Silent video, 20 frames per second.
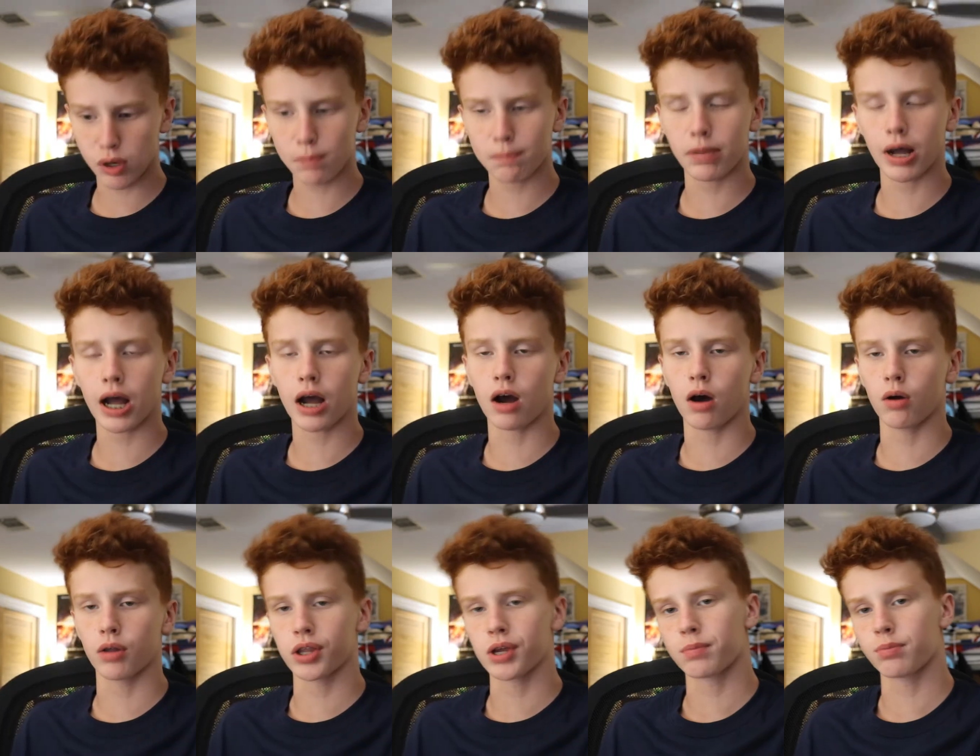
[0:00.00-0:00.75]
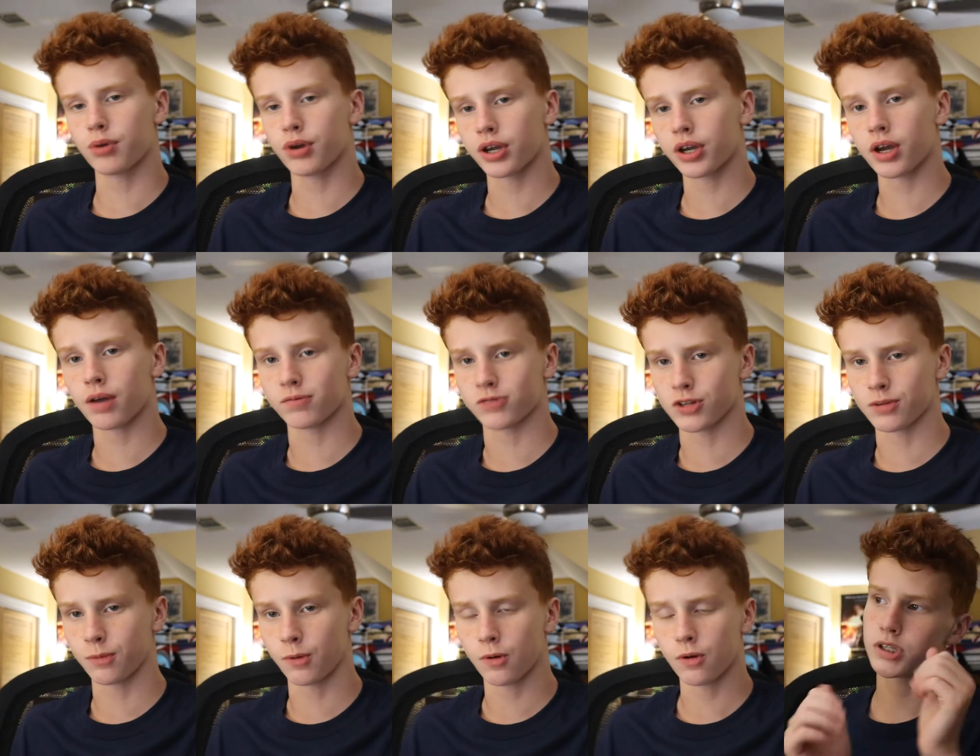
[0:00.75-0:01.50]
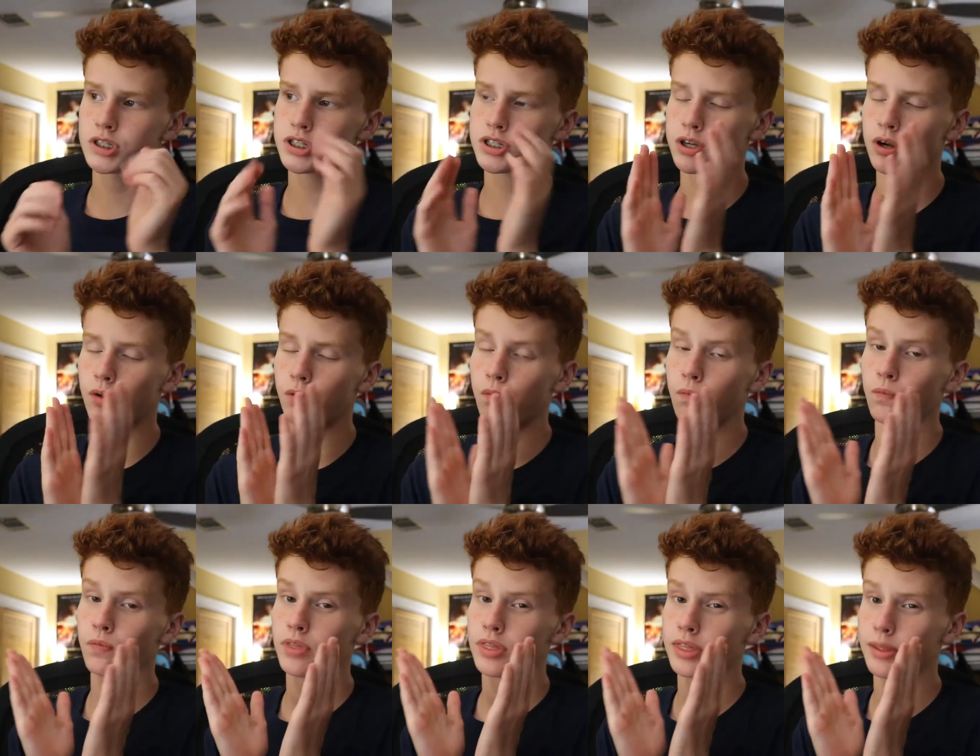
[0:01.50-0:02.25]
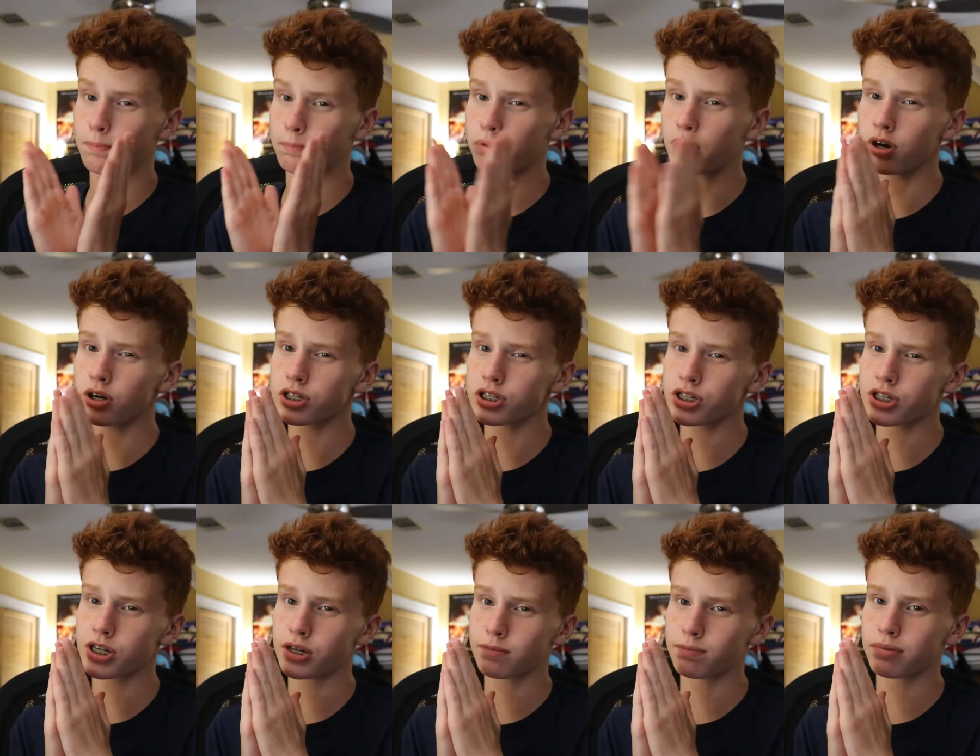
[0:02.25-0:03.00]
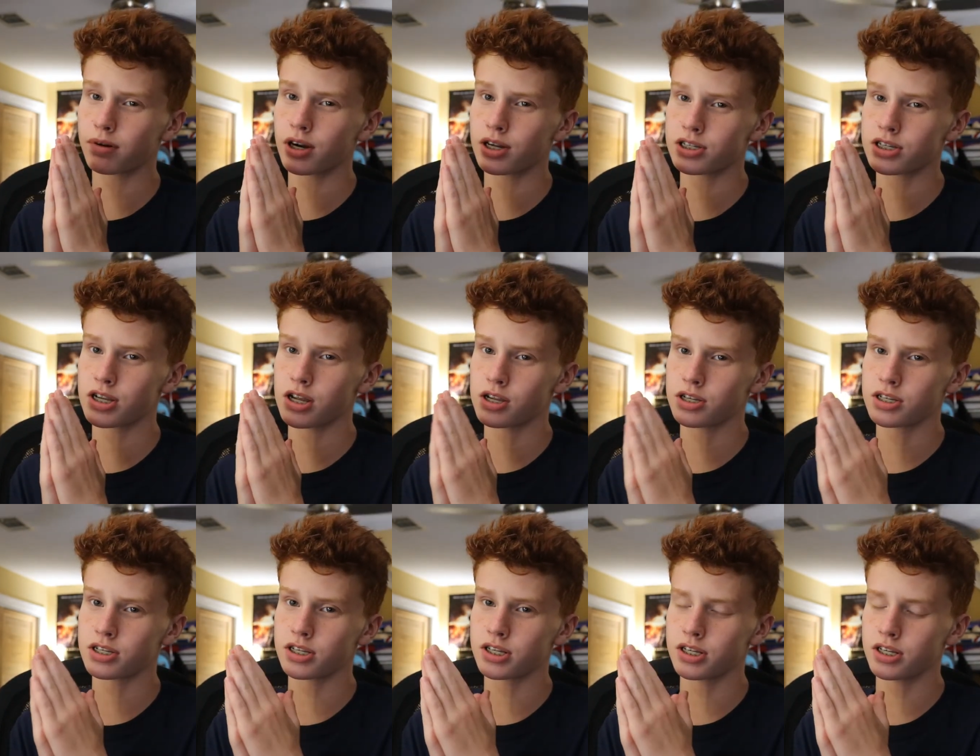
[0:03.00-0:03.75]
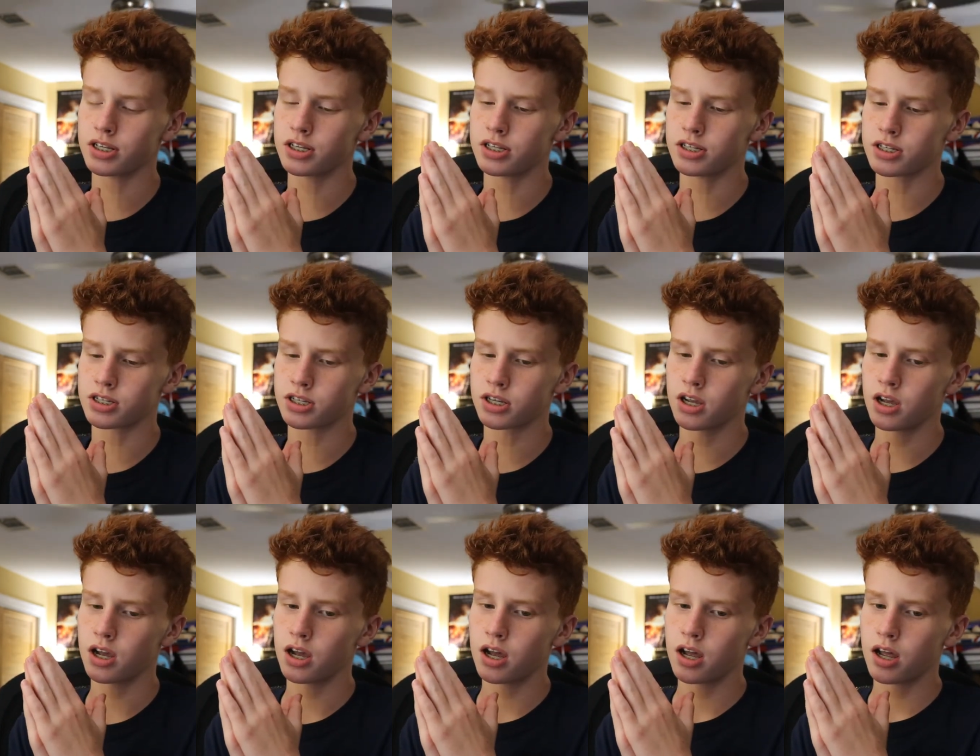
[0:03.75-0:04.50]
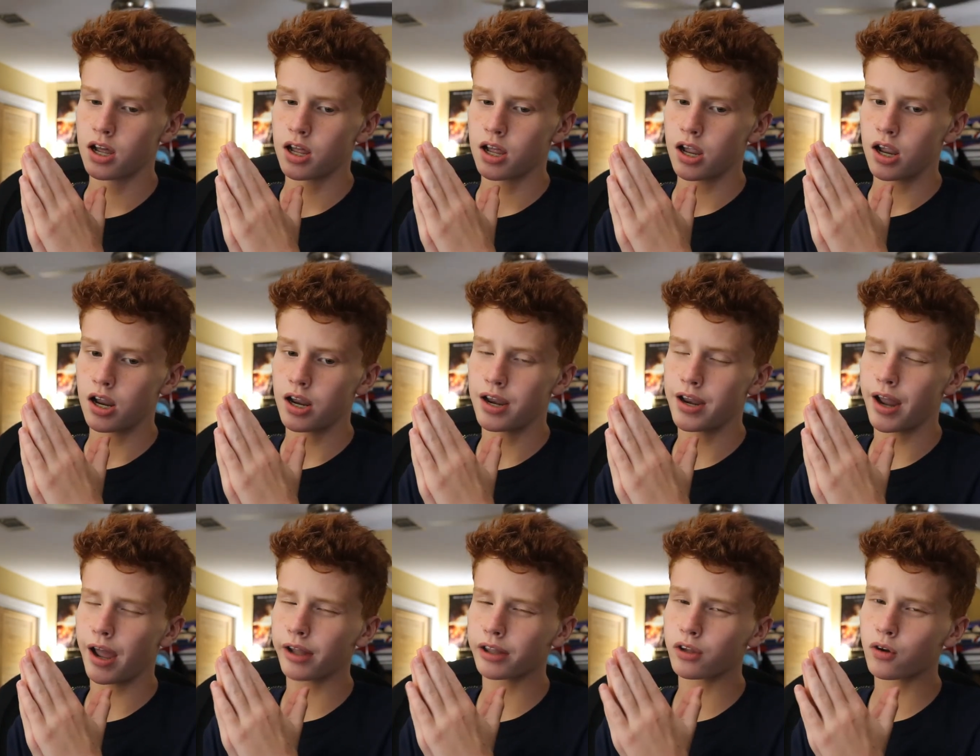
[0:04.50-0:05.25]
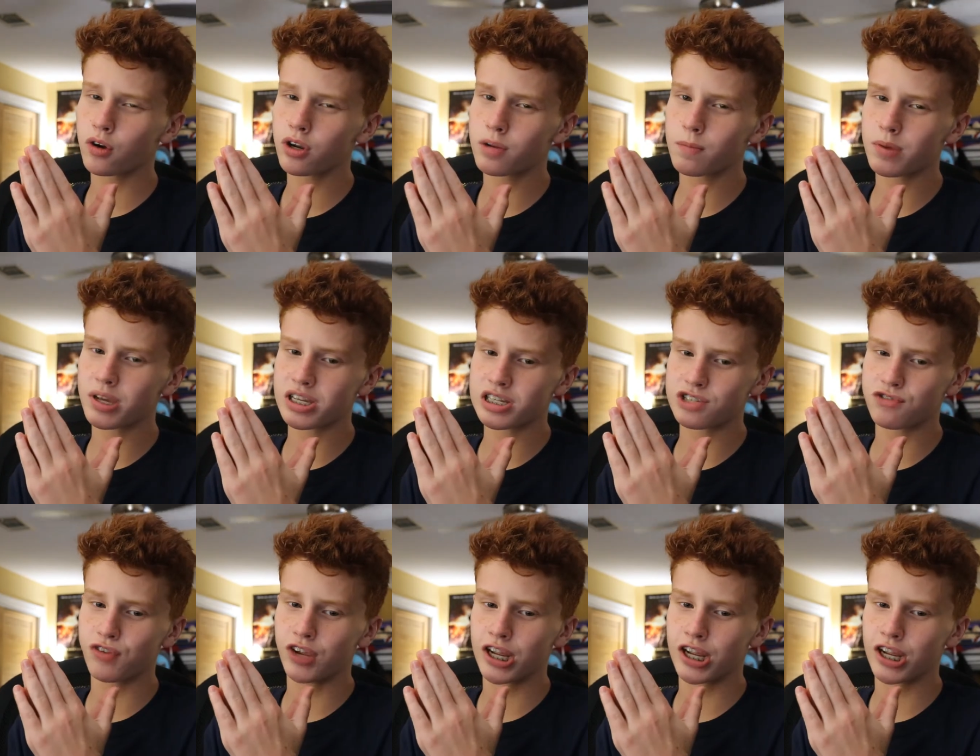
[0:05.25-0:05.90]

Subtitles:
pa-pow, they're pretty comfortable. So the purchasing process is not going to be as